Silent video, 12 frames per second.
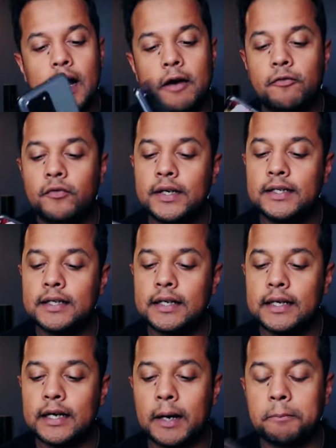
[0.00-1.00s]
I've
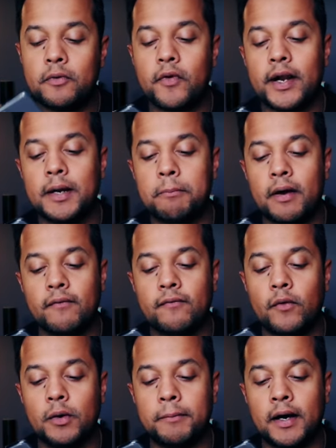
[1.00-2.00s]
recently upgraded my
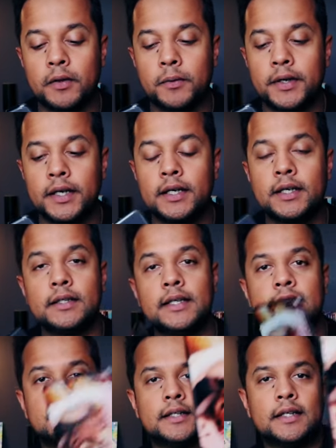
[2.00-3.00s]
phone, by the way.
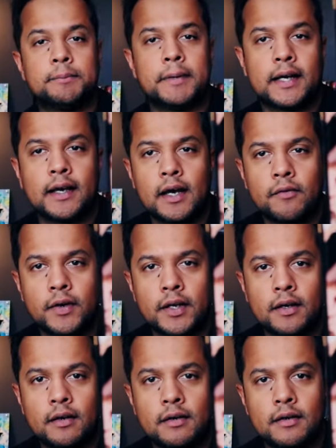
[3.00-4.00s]
This is my cat right
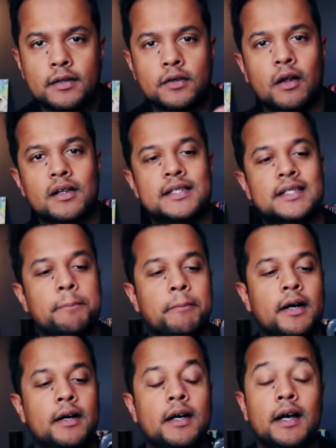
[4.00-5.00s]
here. It's called
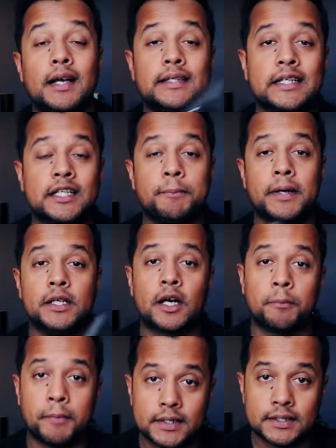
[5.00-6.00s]
Simba. It's actually my younger
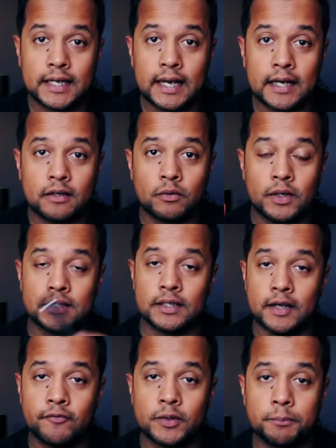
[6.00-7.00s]
brother's cat who doesn't
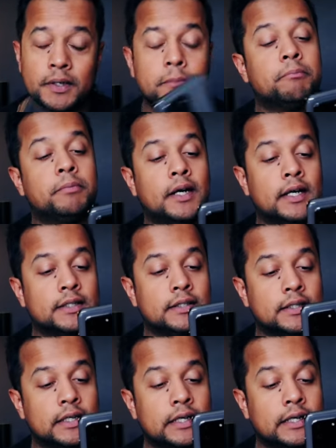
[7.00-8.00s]
live with me, but
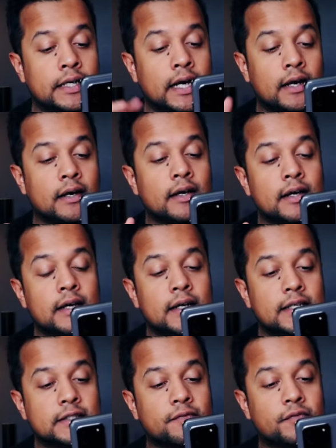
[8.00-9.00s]
uh, yeah,
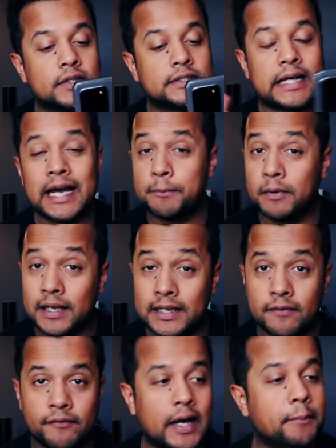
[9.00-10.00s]
it's the first animal in the
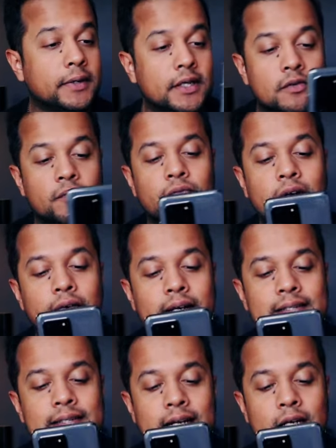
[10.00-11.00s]
family, so very
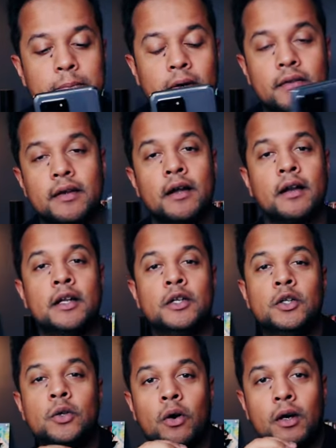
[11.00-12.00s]
excited about that.
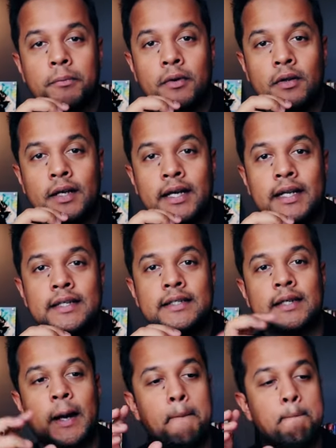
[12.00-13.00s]
Adorable. It is
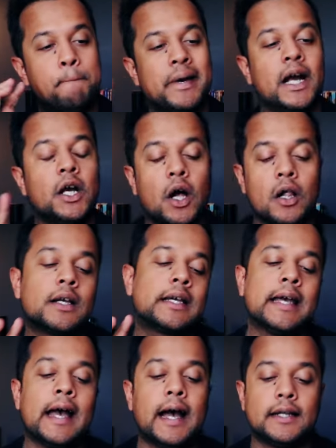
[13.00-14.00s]
a Bengal
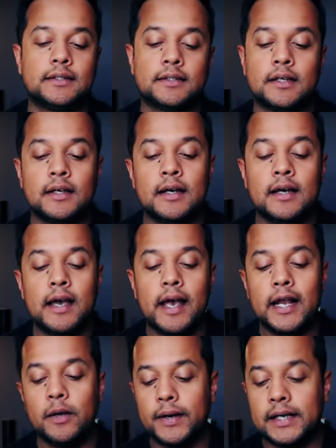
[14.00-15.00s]
cat.
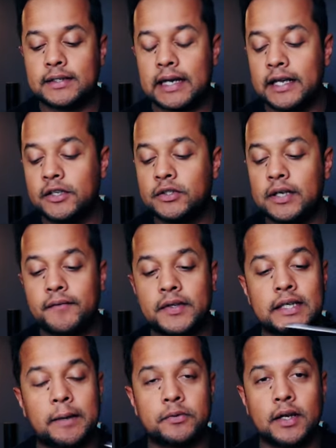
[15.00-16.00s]
Anyways, I used to have the
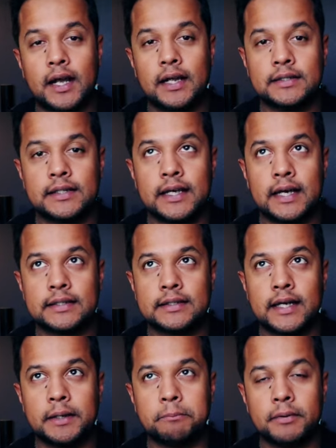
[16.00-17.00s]
Samsung Galaxy S
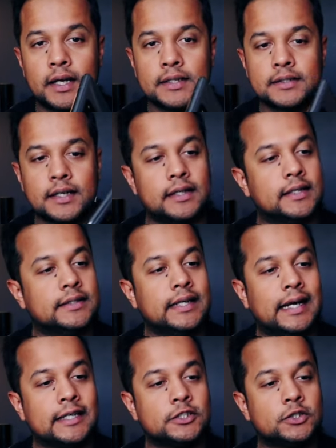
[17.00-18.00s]
nine Plus, and this is
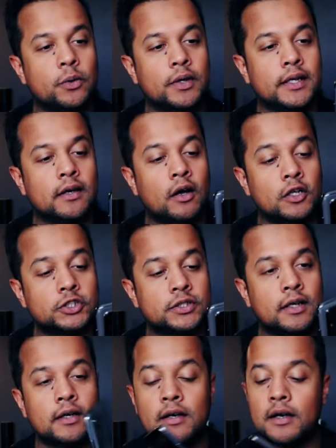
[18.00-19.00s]
the S twenty
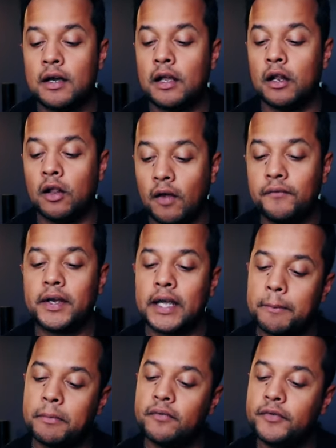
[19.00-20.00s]
Ultra. Love the
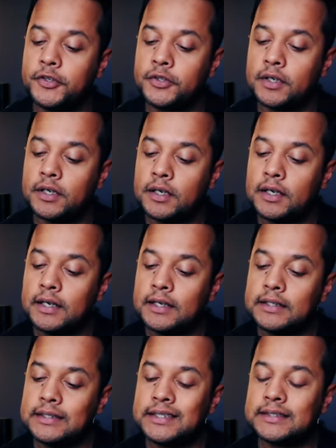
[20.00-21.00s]
camera feature.
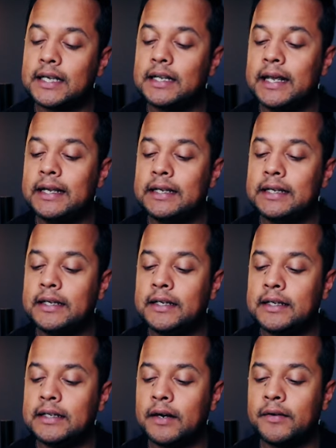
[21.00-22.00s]
It's just that
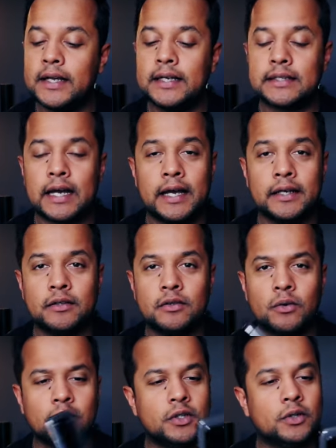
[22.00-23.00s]
lately, nowadays, I
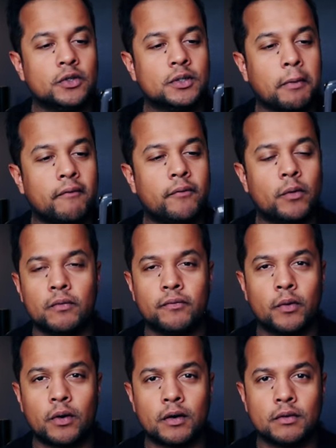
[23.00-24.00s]
don't use my phone
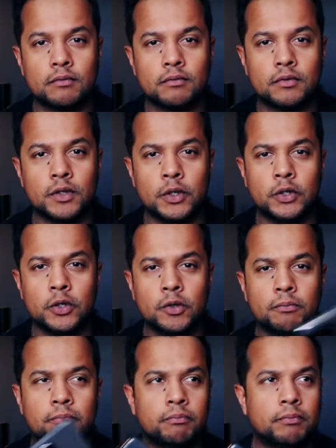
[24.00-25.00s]
for
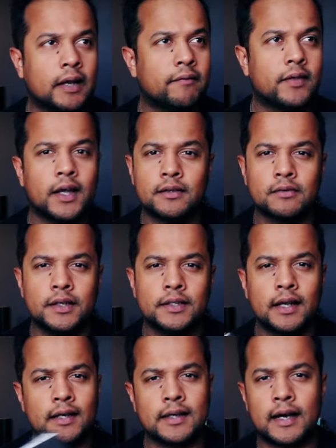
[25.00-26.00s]
YouTube, Netflix, or
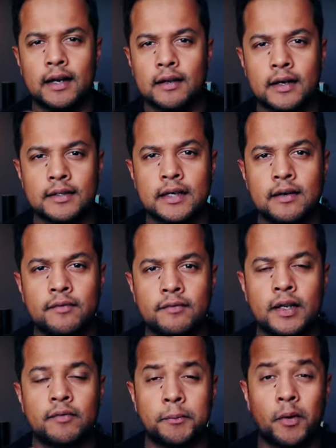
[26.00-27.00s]
anything like that, because I
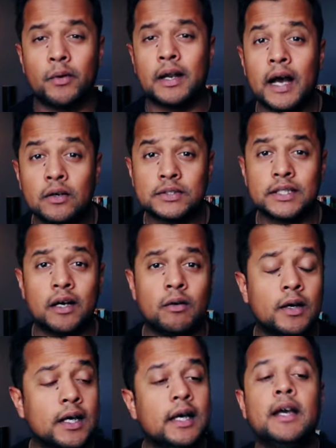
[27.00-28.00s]
live in my own house now,